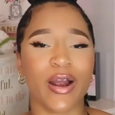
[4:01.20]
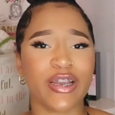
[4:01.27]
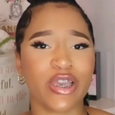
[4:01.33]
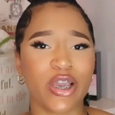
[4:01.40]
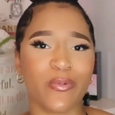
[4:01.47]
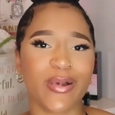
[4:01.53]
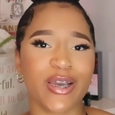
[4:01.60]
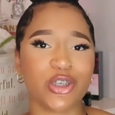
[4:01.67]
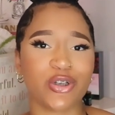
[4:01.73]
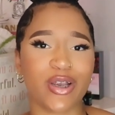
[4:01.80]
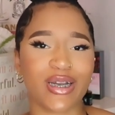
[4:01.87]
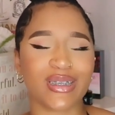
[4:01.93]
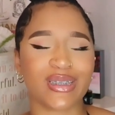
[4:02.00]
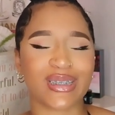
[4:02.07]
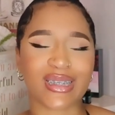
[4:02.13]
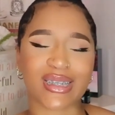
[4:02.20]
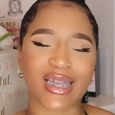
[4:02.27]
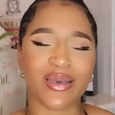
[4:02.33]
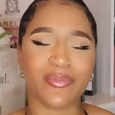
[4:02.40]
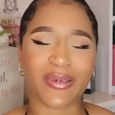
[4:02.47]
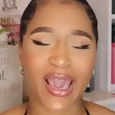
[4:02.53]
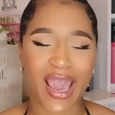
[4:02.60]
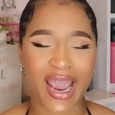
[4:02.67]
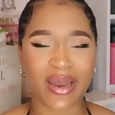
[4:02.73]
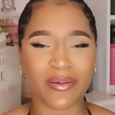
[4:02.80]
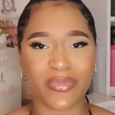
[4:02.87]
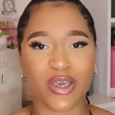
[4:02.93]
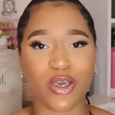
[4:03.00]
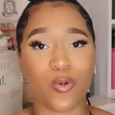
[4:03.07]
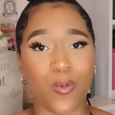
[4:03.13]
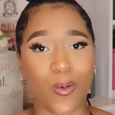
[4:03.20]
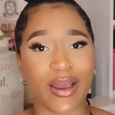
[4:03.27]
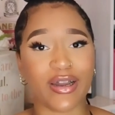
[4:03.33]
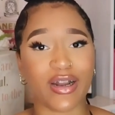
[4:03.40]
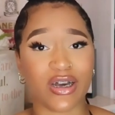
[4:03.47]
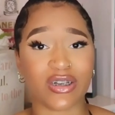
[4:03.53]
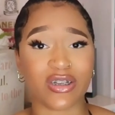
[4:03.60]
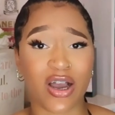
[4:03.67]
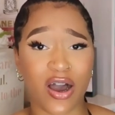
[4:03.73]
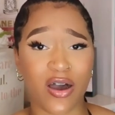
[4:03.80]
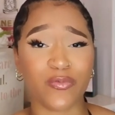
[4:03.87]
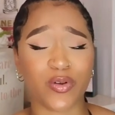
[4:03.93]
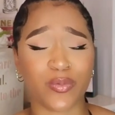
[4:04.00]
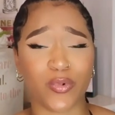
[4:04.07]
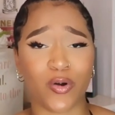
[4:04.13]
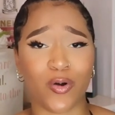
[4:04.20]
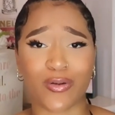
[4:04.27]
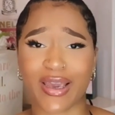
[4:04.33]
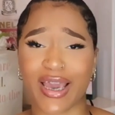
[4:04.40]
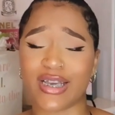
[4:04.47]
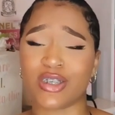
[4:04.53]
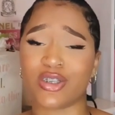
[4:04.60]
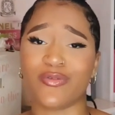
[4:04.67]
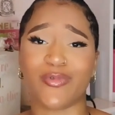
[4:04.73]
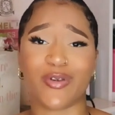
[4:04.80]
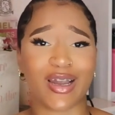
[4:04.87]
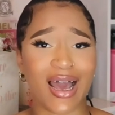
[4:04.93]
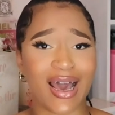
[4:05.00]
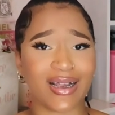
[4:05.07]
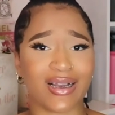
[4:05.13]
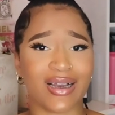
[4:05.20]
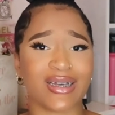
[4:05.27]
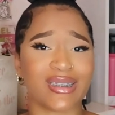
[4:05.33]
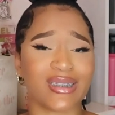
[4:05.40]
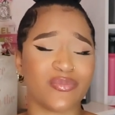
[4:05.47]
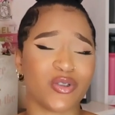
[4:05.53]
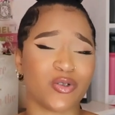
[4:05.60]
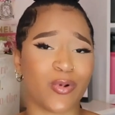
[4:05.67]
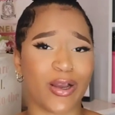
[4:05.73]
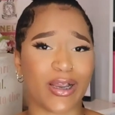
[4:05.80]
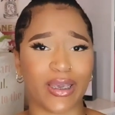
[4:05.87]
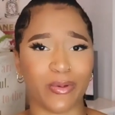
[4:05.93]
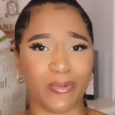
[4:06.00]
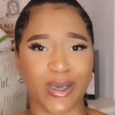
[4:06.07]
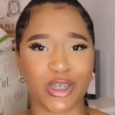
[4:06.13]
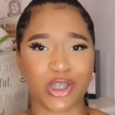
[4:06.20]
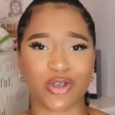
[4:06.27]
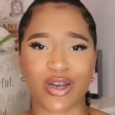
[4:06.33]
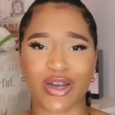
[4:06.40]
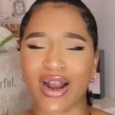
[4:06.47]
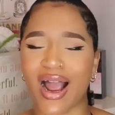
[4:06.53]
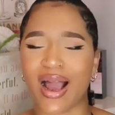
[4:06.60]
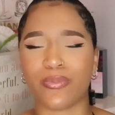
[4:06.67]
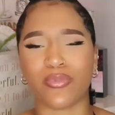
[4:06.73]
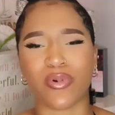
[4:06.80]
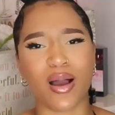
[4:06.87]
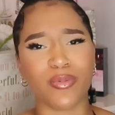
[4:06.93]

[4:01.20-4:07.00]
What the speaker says: wearing your waist trainer to sleep can be quite uncomfortable, okay? So if you're not accustomed to wearing a waist trainer, I